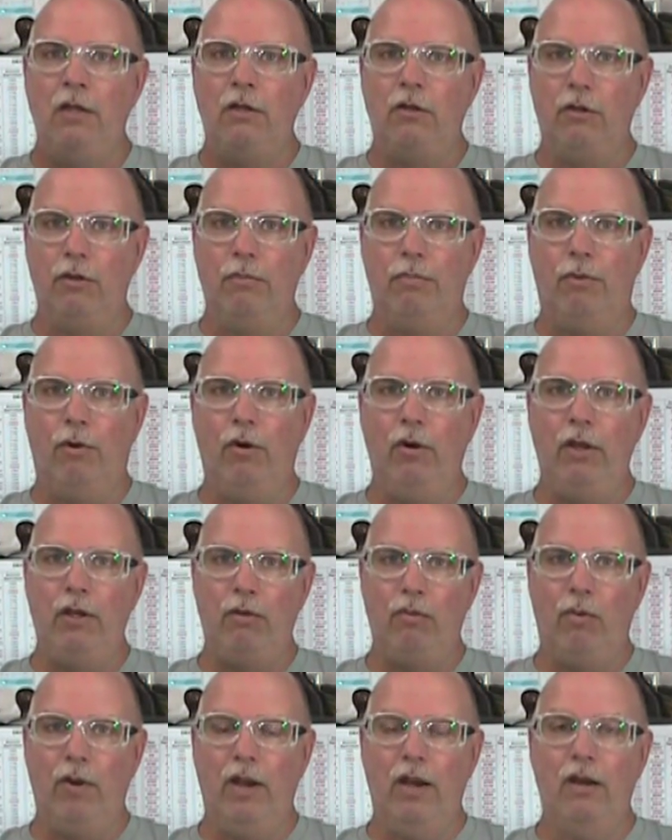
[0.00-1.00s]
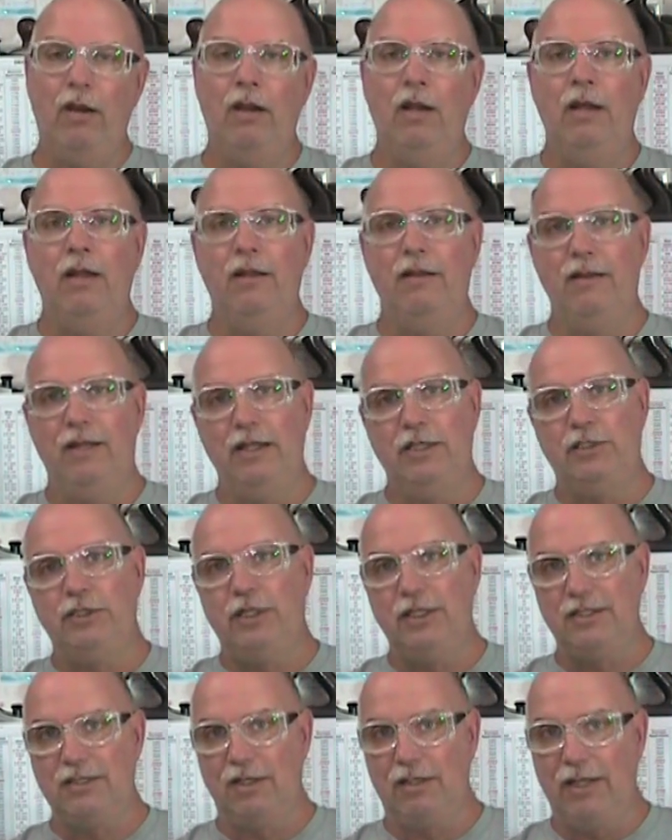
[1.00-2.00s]
to the point where the
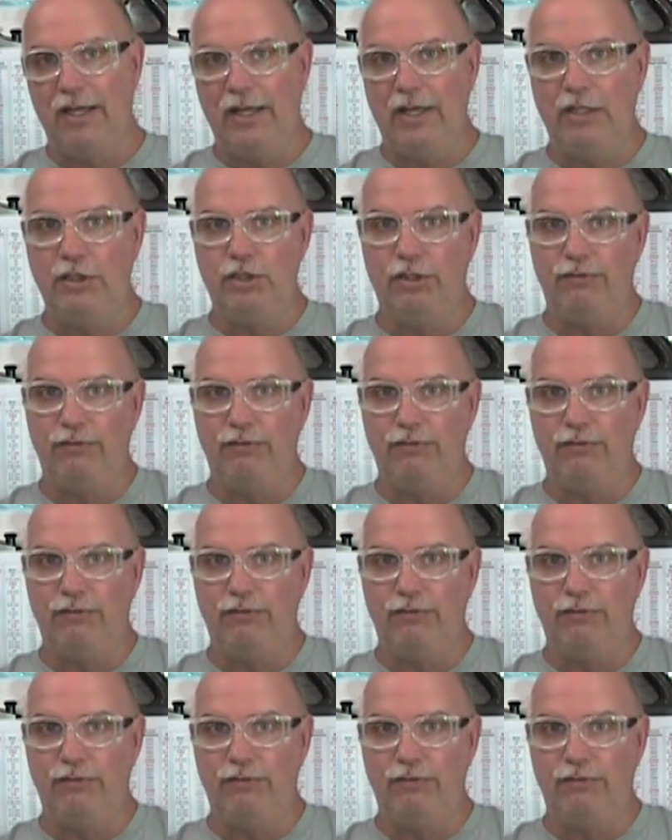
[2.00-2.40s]
chisel edge